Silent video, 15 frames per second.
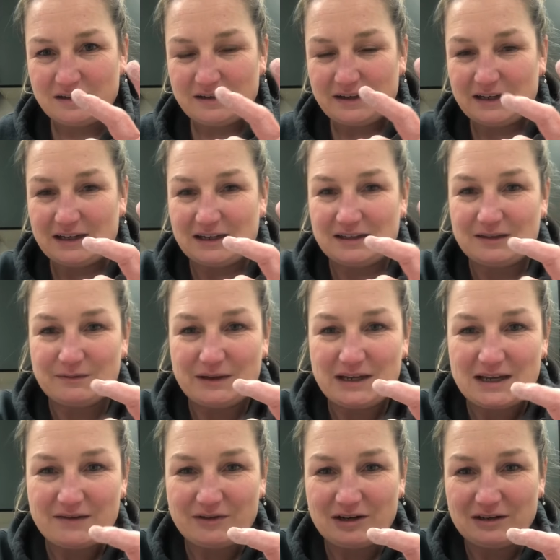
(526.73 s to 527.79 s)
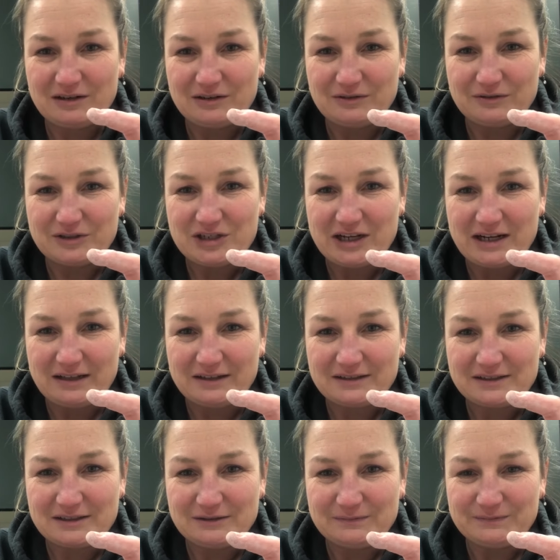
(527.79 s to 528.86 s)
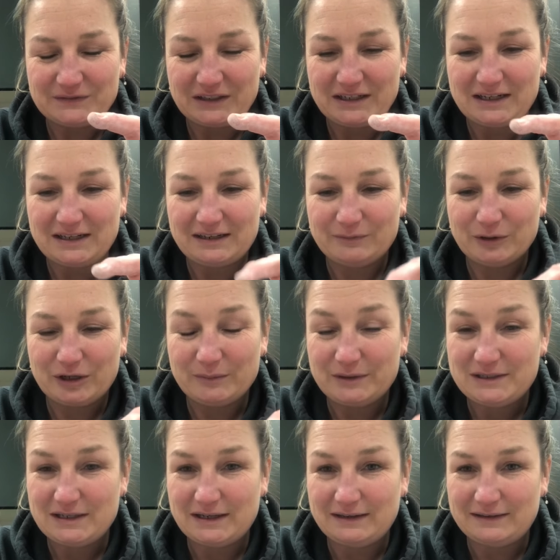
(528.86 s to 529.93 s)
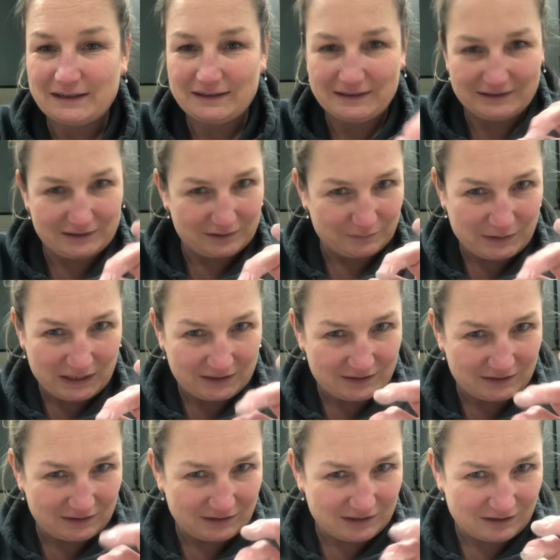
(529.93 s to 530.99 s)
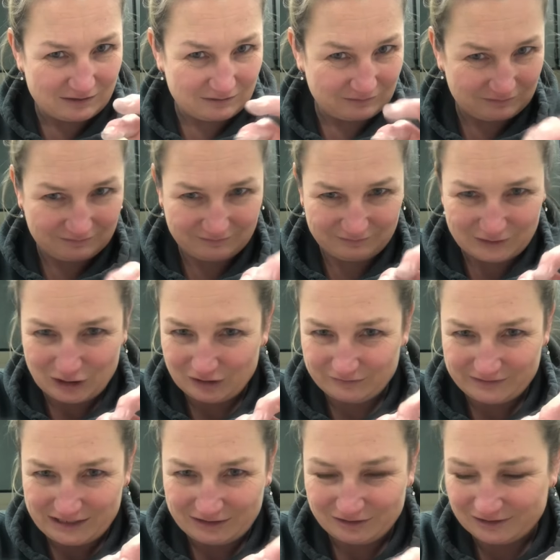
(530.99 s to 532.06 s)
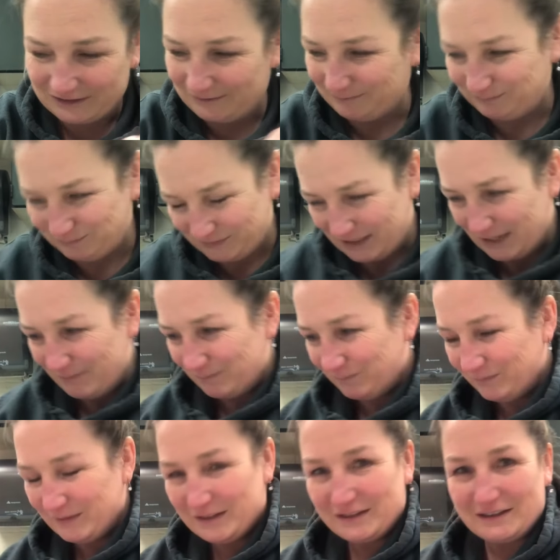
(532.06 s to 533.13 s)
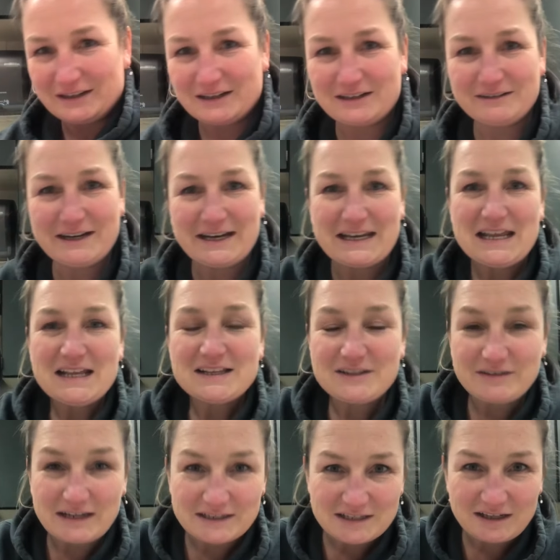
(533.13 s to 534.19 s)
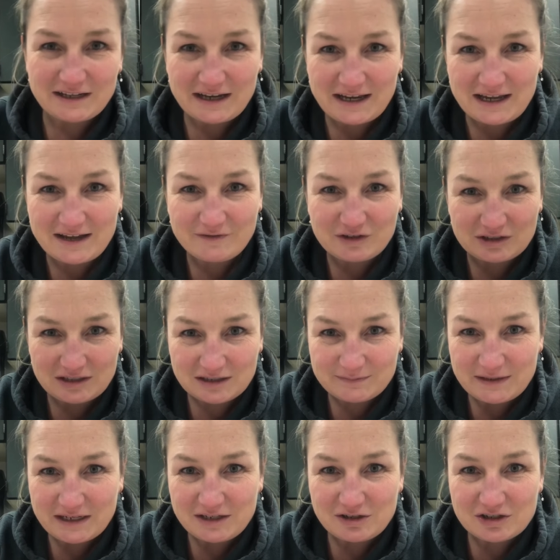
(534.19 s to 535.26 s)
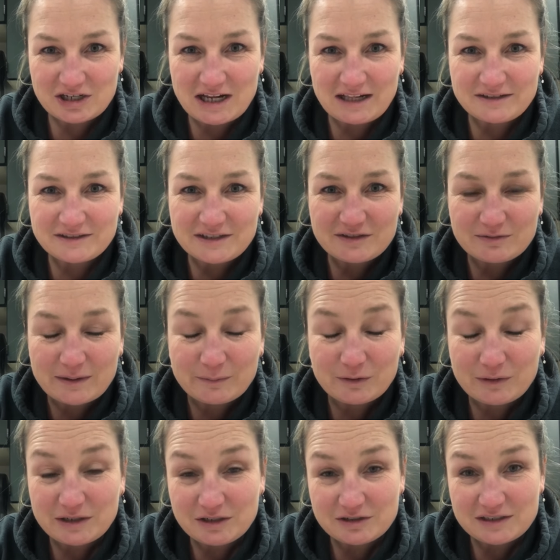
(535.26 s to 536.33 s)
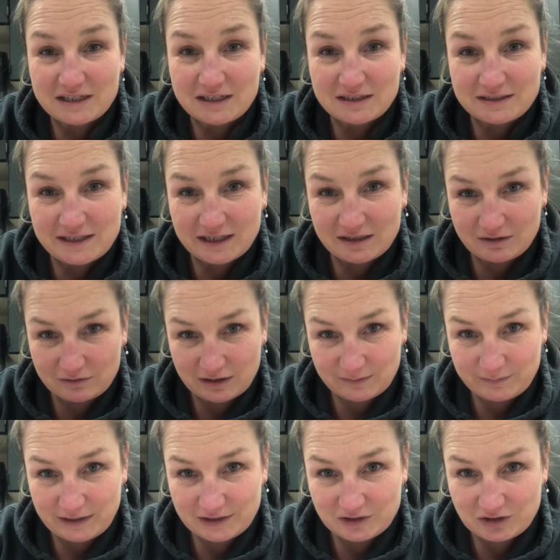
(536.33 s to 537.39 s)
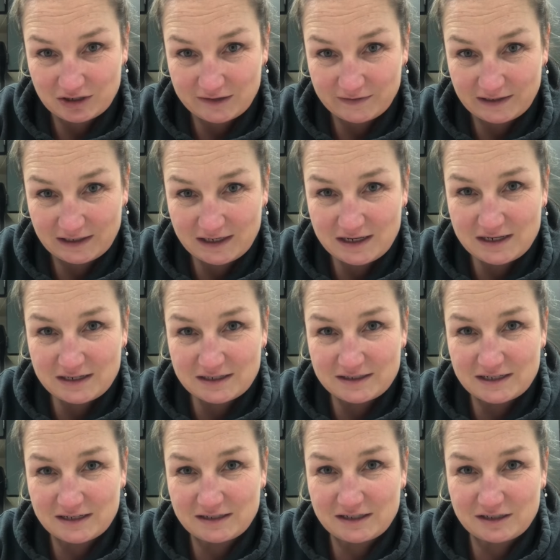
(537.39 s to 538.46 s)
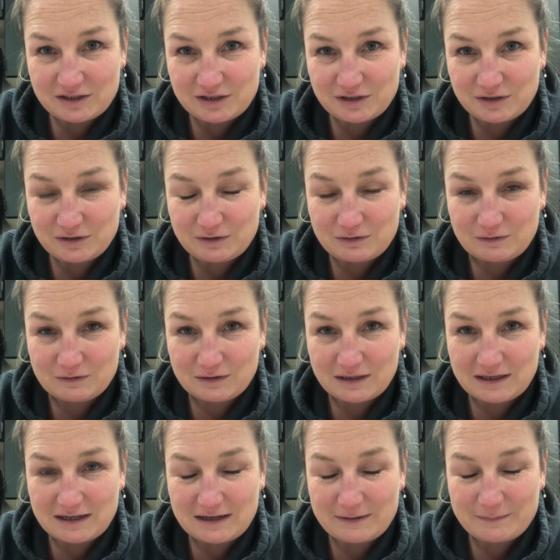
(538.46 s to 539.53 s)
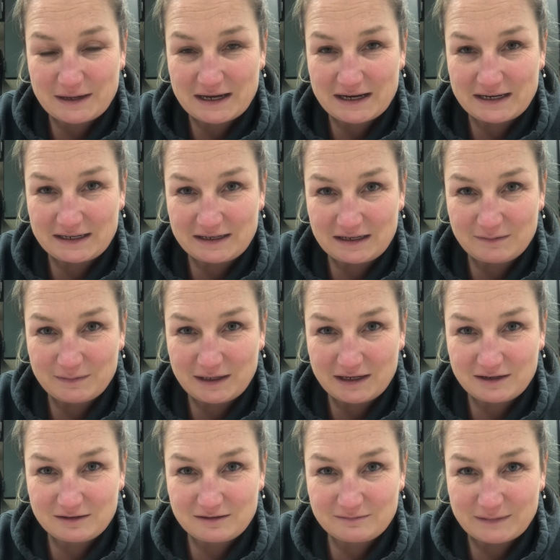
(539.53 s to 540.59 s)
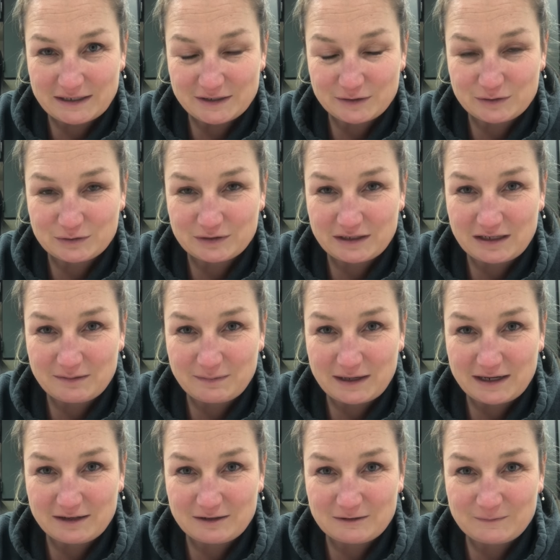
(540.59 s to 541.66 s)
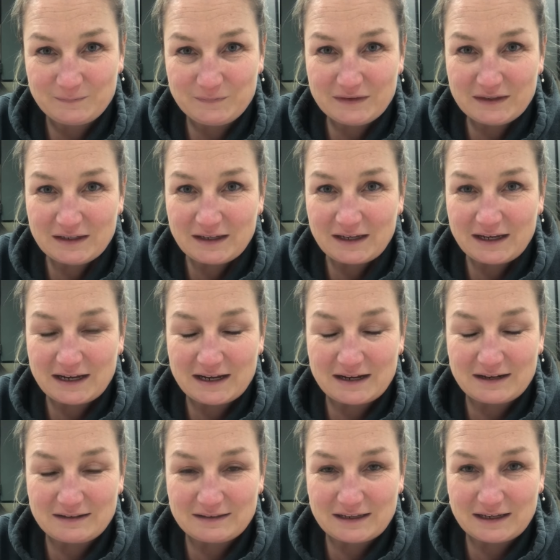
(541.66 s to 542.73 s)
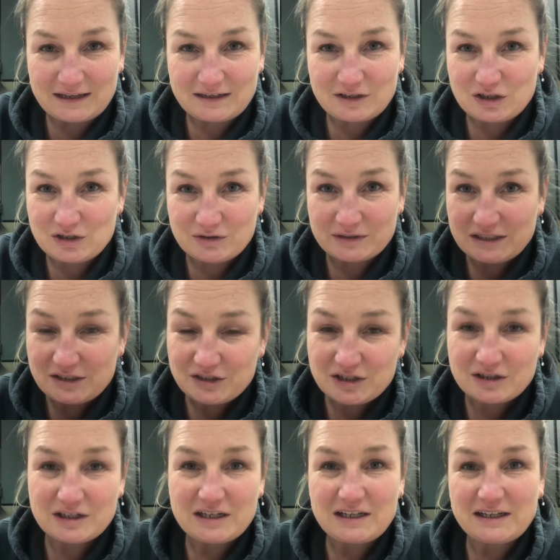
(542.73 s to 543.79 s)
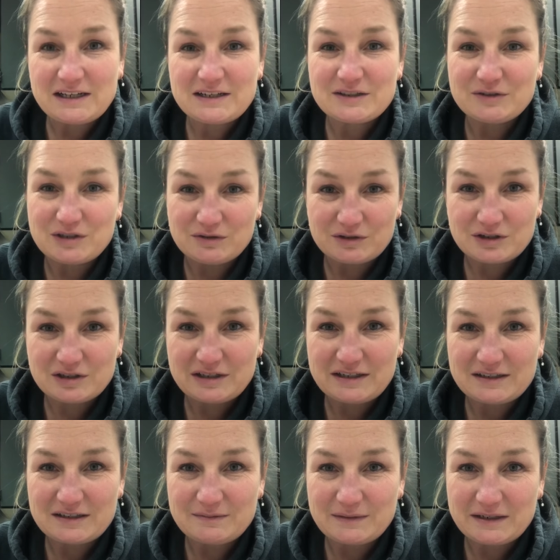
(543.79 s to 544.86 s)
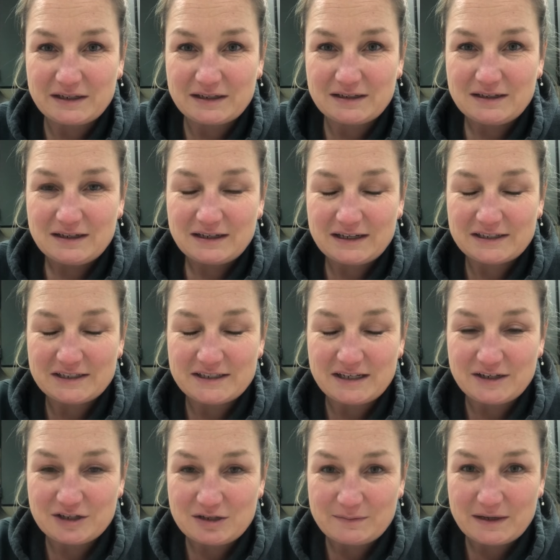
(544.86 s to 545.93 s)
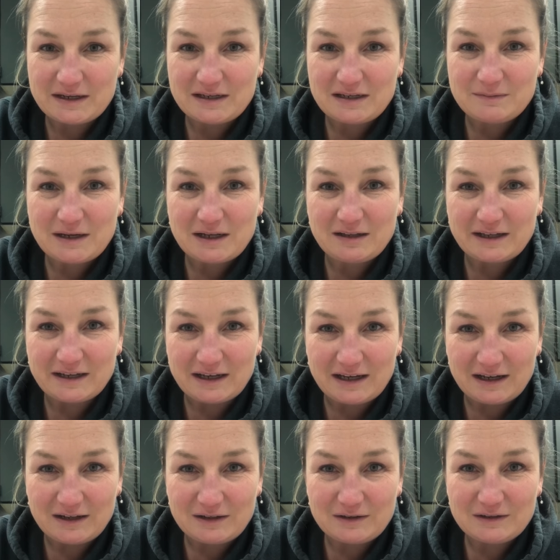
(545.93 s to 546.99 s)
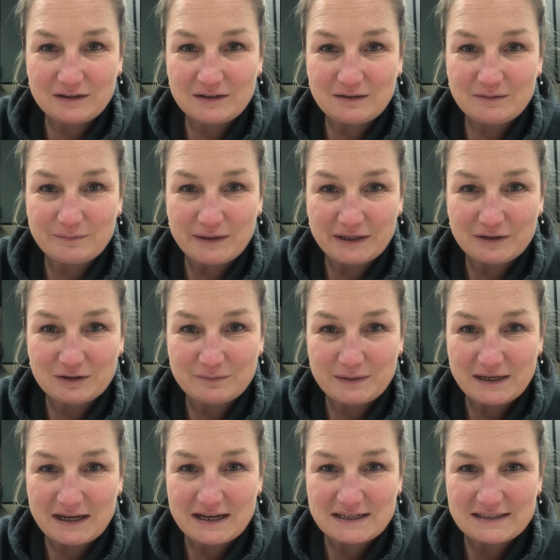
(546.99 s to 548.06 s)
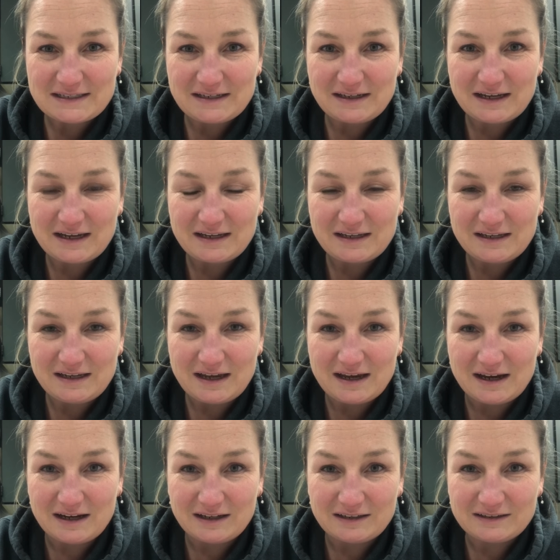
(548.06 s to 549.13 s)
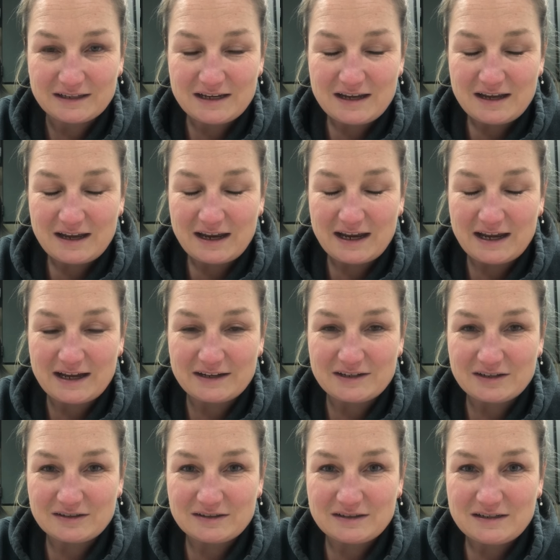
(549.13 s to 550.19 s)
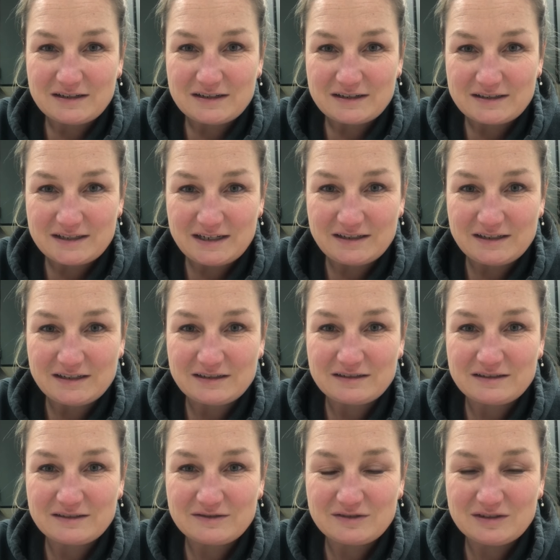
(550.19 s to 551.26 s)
and then we have our little chalice, okay? And we're going to pretend that this is painted and it's all neat looking, okay? All right, so that's all I have. Good luck making your chalices. Remember, when you're done, take a quick picture of it, send it to my email, my school email, and then you don't need to turn it in, so don't turn it me. Just send it to my email at lbickel, B-I-C-K-E-L, at setonrcs.org.